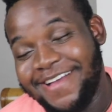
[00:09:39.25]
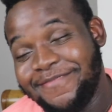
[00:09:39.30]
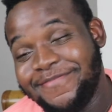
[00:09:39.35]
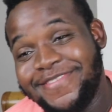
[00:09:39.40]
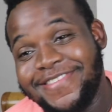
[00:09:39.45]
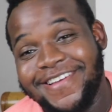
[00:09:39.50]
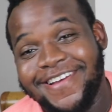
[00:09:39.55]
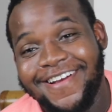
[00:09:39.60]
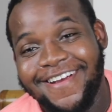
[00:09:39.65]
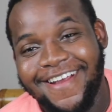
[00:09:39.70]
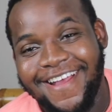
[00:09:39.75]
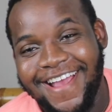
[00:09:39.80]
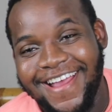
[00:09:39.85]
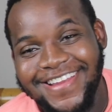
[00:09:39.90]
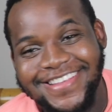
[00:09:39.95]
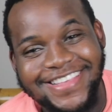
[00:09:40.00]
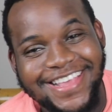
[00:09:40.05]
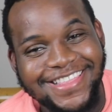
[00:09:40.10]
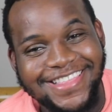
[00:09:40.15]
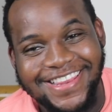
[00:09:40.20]
I'm sorry. I
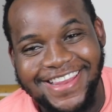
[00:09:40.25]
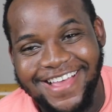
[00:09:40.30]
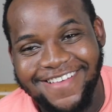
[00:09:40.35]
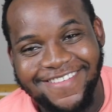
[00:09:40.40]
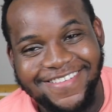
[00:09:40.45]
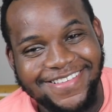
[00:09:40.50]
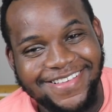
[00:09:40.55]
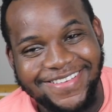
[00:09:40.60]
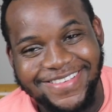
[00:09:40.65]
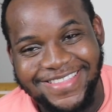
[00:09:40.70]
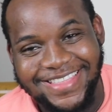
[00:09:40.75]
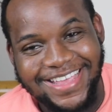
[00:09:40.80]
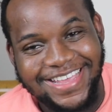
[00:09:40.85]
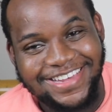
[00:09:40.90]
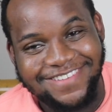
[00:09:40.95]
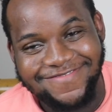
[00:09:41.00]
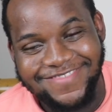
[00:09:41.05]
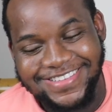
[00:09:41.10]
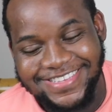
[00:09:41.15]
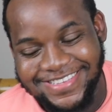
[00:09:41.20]
just had to laugh because I was
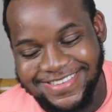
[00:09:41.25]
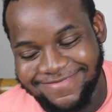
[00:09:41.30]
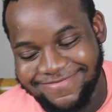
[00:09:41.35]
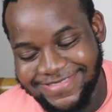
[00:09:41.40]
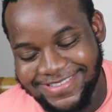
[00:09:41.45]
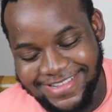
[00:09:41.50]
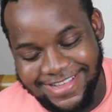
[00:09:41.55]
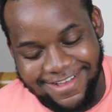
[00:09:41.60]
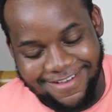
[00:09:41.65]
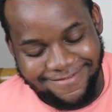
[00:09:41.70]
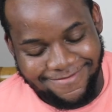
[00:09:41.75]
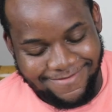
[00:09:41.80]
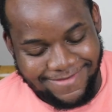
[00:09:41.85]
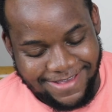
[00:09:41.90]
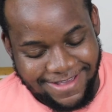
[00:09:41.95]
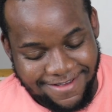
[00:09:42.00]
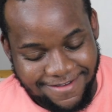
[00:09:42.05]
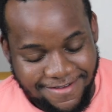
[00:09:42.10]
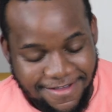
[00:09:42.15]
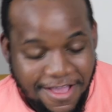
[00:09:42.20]
thinking about some stuff,
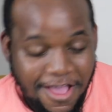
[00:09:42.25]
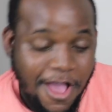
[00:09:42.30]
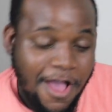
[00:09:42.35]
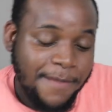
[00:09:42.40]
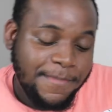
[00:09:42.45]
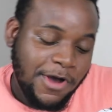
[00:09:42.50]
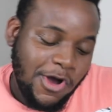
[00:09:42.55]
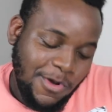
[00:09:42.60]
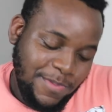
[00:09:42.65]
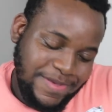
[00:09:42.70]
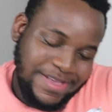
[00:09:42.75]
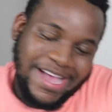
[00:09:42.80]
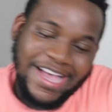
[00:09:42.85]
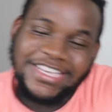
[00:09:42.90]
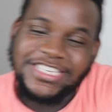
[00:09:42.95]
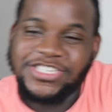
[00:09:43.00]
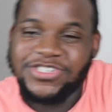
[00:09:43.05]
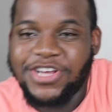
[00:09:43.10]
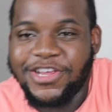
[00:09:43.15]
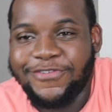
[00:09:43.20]
man. But hope you
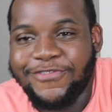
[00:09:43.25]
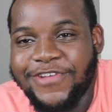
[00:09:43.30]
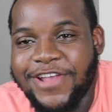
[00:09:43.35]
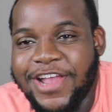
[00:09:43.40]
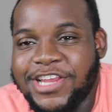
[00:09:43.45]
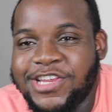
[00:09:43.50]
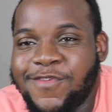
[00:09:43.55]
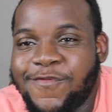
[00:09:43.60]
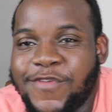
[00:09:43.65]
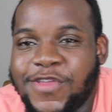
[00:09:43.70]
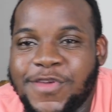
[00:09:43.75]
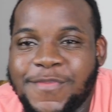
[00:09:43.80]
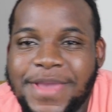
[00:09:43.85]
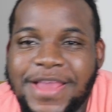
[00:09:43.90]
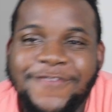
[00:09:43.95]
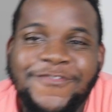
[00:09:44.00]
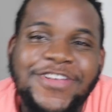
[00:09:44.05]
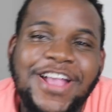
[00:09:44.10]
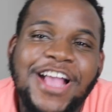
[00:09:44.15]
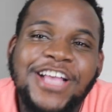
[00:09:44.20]
guys enjoyed this reaction video, man.
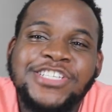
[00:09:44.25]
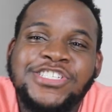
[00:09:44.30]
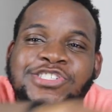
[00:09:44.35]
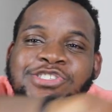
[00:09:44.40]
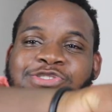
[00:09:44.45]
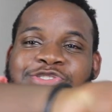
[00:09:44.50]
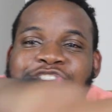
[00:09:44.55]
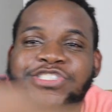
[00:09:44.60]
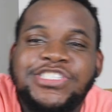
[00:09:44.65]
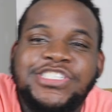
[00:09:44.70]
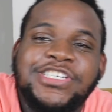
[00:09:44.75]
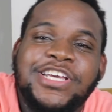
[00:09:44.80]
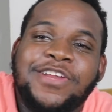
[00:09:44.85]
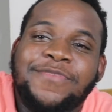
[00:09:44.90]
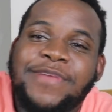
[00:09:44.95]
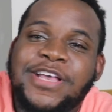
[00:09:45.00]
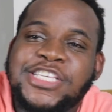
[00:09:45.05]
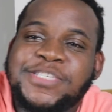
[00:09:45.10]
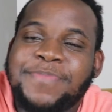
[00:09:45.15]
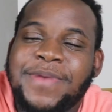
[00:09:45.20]
If you guys are new to the channel,
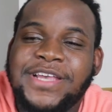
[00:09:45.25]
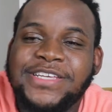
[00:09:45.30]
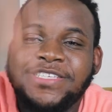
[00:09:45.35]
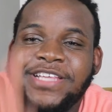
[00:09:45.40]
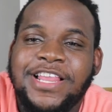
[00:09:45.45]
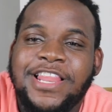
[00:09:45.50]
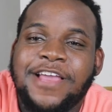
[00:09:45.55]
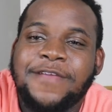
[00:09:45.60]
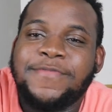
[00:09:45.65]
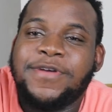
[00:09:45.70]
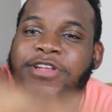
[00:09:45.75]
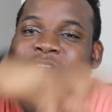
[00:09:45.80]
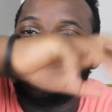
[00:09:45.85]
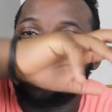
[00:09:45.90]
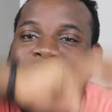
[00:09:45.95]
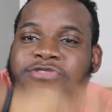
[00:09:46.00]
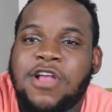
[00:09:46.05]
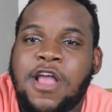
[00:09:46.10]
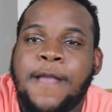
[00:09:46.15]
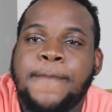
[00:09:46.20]
man, smash that like button,
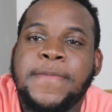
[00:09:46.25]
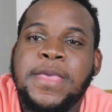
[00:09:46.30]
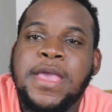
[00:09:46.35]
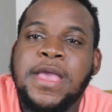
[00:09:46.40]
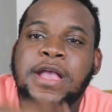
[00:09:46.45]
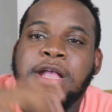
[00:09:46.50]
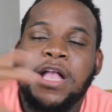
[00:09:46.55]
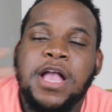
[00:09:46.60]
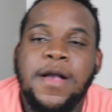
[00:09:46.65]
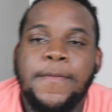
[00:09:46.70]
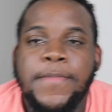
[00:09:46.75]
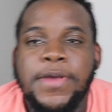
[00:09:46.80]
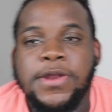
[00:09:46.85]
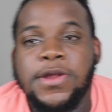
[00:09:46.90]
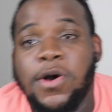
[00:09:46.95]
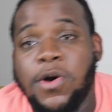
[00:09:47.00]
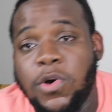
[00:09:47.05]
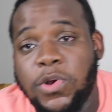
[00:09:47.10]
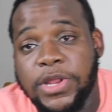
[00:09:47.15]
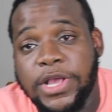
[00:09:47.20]
subscribe, comment,
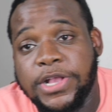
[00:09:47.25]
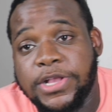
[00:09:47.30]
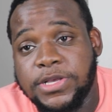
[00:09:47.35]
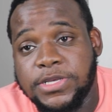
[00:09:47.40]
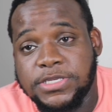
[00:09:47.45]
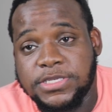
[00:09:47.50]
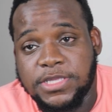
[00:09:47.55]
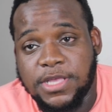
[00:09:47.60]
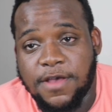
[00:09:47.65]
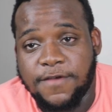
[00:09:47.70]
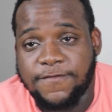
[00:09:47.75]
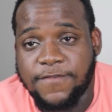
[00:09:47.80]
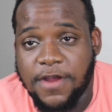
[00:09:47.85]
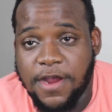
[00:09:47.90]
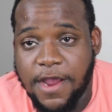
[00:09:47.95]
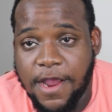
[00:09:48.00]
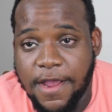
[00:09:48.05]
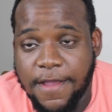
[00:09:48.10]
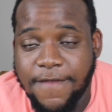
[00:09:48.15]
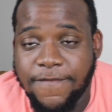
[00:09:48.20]
all that good stuff,
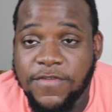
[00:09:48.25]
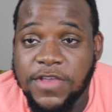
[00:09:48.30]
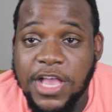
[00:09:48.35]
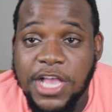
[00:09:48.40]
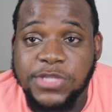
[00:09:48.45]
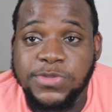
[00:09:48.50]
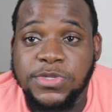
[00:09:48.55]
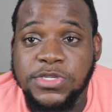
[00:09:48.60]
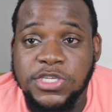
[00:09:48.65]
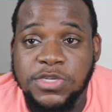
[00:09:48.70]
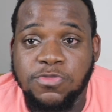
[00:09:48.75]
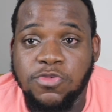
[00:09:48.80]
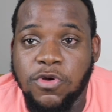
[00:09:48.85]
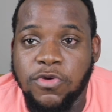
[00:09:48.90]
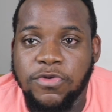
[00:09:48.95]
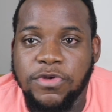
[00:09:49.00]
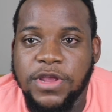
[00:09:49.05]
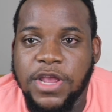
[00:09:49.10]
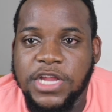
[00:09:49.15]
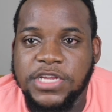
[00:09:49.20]
alright? If you guys want to see
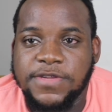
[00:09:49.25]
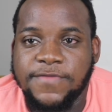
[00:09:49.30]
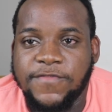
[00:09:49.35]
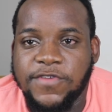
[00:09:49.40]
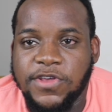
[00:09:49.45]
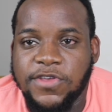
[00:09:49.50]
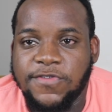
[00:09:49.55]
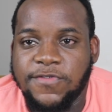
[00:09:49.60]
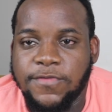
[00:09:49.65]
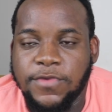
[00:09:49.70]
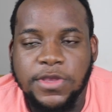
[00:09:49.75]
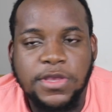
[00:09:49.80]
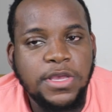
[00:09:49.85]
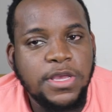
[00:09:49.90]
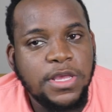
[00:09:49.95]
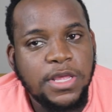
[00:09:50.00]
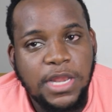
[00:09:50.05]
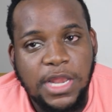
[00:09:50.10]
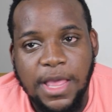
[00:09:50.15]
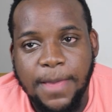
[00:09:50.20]
more reaction videos from me,
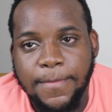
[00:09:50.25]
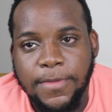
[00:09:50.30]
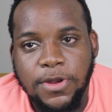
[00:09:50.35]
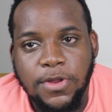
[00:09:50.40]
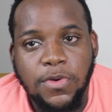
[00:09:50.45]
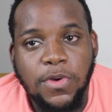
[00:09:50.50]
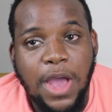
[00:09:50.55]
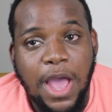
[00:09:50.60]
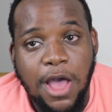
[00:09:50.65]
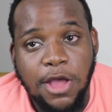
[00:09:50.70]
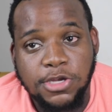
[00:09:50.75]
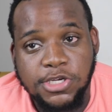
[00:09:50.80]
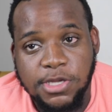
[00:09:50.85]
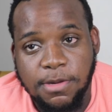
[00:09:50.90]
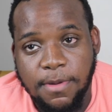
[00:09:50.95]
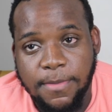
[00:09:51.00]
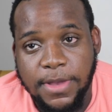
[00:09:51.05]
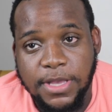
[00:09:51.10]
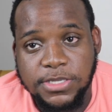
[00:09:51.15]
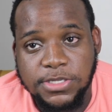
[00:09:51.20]
let me know. I'll try
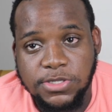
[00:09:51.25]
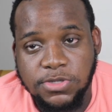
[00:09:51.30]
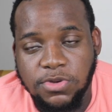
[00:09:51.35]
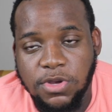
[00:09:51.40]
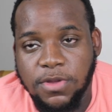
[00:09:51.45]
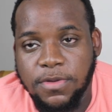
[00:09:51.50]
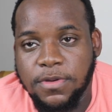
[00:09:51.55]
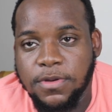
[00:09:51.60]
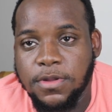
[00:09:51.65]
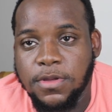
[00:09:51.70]
my best to do it.